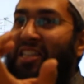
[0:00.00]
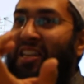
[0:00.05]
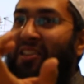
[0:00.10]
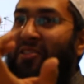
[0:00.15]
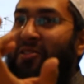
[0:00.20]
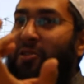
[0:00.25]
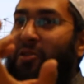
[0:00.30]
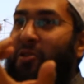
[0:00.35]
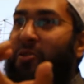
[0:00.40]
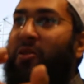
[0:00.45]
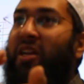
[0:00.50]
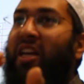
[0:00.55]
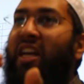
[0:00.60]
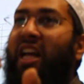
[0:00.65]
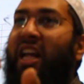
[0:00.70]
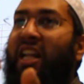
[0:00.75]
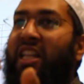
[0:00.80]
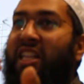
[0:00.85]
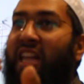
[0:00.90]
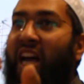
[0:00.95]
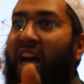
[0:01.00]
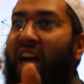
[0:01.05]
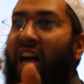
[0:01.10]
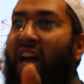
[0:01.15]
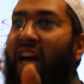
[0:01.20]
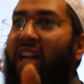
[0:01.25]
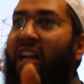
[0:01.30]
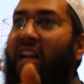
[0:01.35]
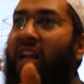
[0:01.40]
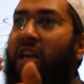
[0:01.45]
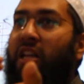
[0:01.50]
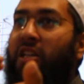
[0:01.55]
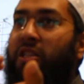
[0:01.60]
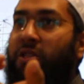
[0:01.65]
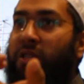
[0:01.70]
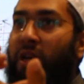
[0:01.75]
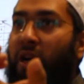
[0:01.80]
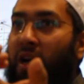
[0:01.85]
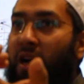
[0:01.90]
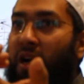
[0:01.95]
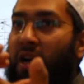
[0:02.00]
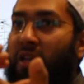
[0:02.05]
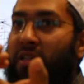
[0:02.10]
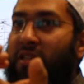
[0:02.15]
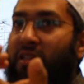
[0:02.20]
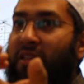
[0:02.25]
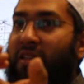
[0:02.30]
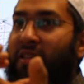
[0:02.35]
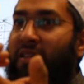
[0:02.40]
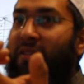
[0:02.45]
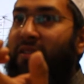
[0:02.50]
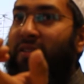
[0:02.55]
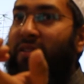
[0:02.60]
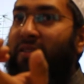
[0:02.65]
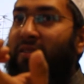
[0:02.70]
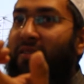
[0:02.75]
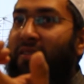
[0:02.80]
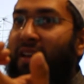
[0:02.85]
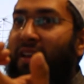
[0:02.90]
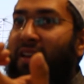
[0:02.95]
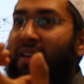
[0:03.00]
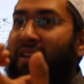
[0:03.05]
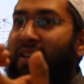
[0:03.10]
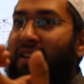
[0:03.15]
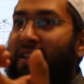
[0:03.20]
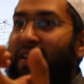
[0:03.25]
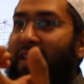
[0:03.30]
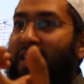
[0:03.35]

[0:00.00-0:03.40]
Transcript: thing to do. Dal, daad, right?